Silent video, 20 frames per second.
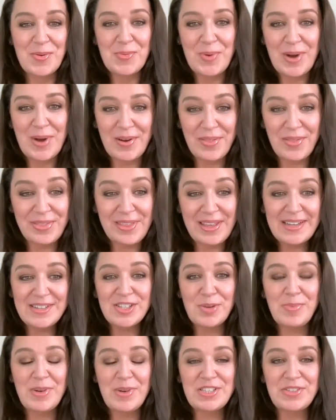Well, thanks
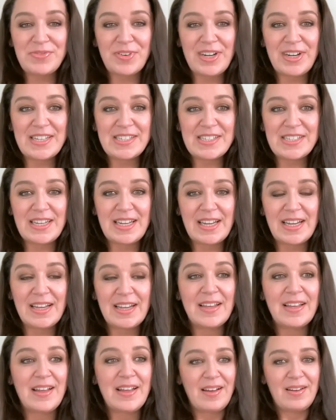so much for
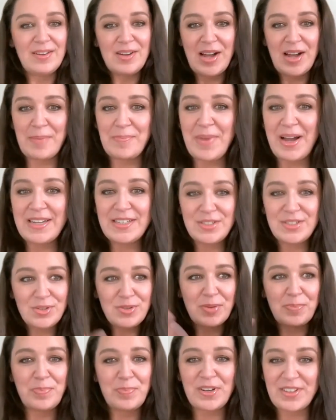listening. Oh, I might
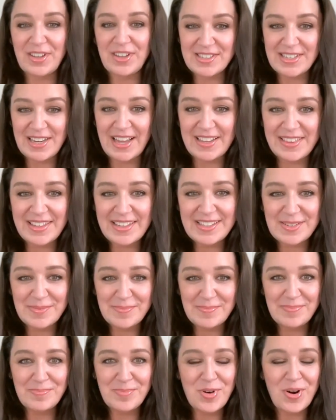do a podcast like this
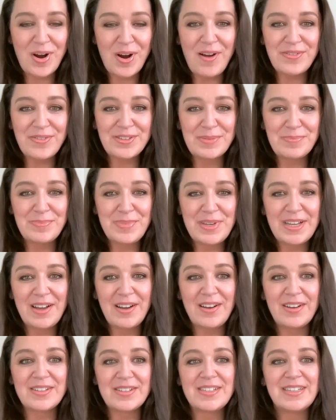more often,
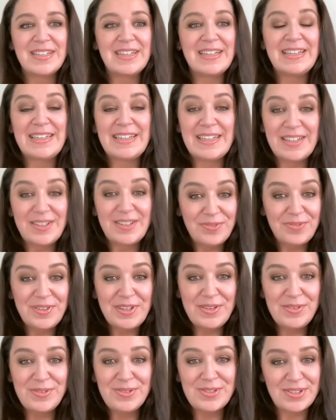because it
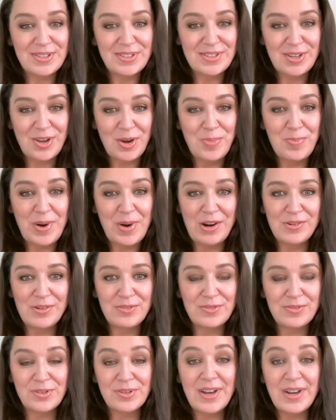feels so
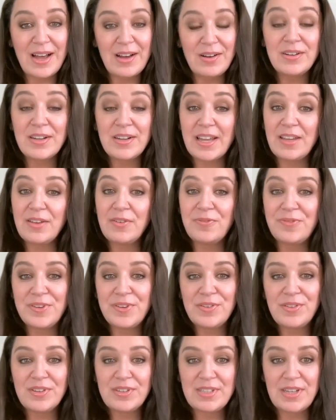powerful now. Can you
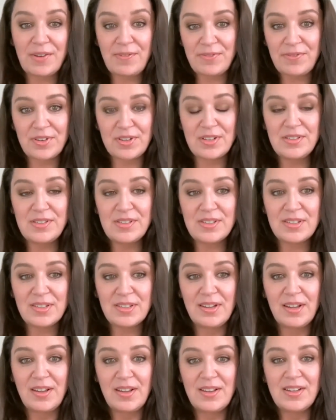feel the difference?
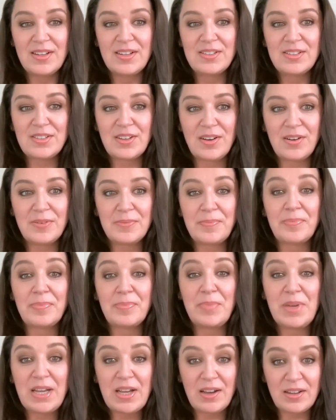So,
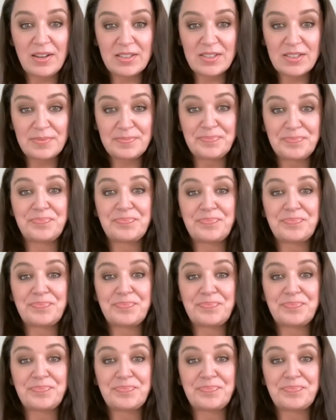because